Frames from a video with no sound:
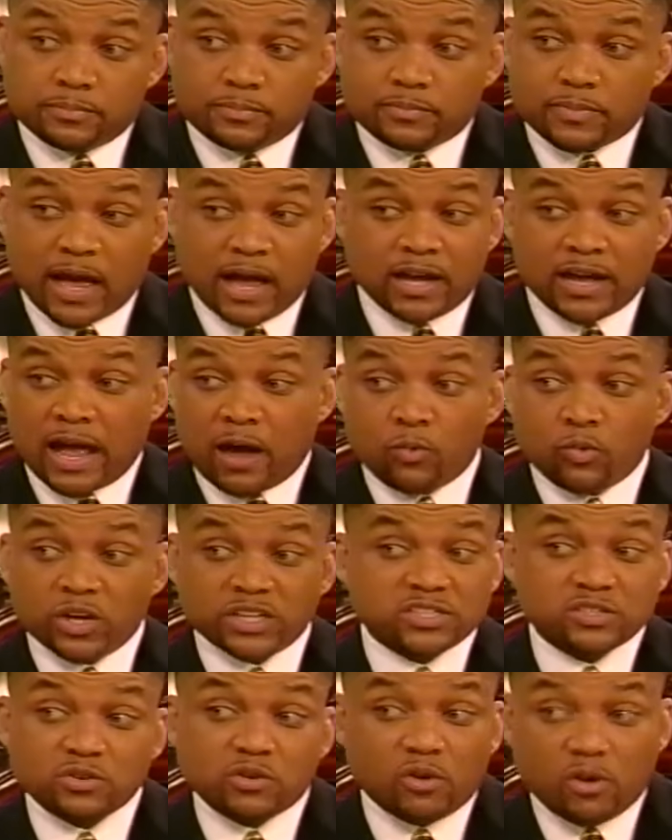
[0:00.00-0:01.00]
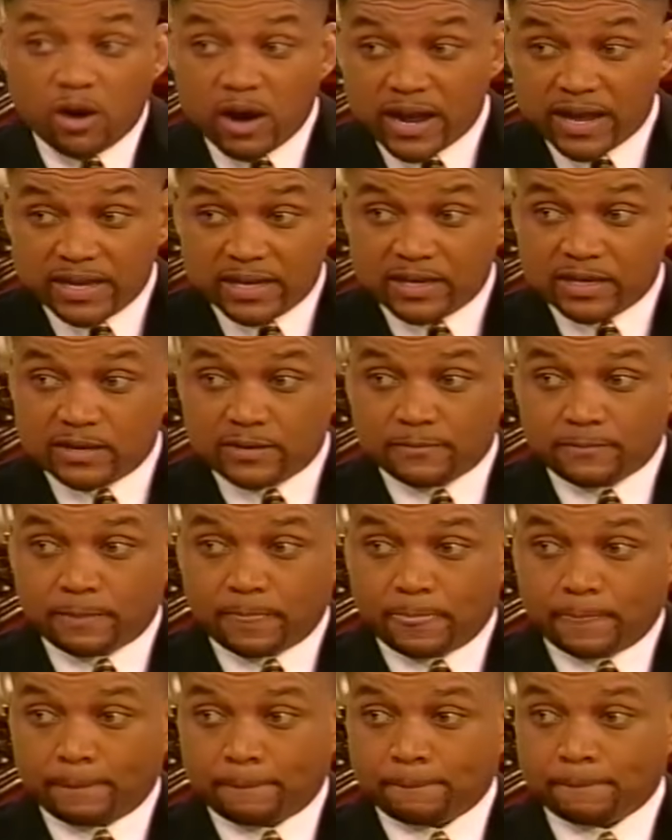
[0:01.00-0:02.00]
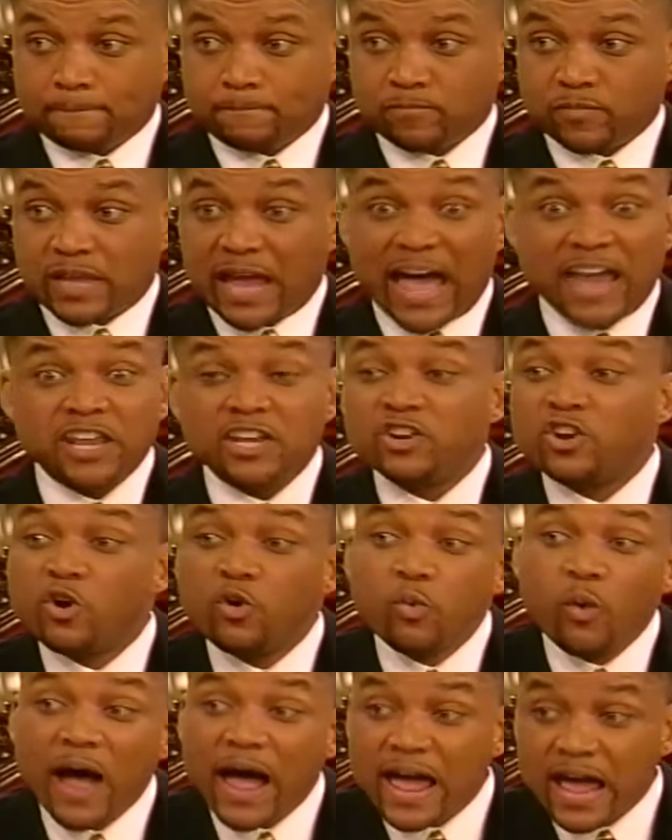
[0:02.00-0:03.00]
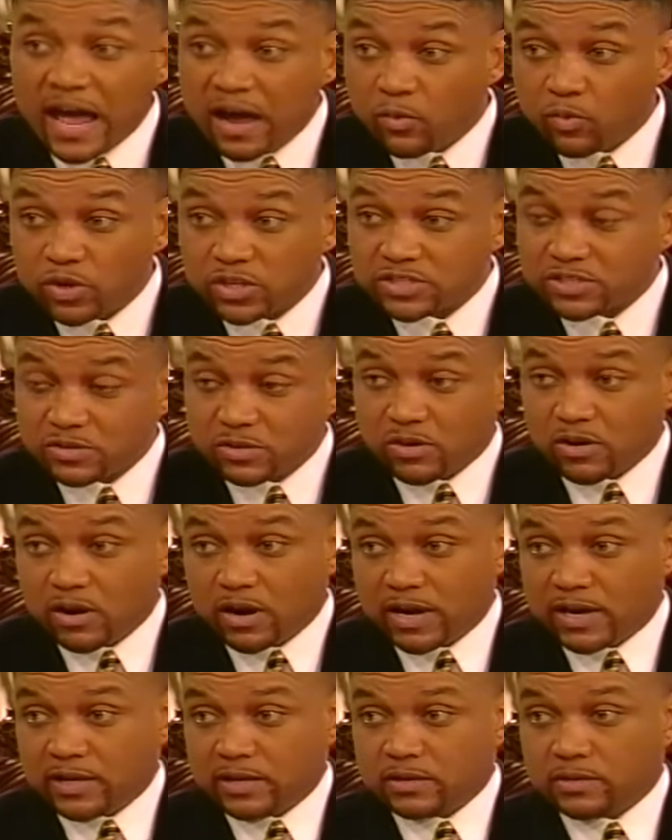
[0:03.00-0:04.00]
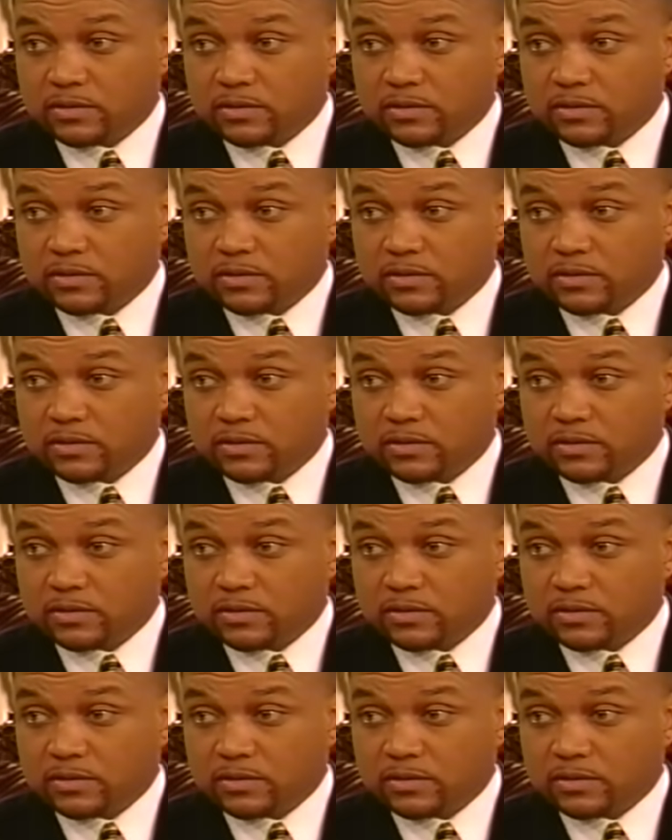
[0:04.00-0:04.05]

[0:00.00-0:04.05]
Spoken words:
I wasn't crying. I didn't know why I wasn't crying.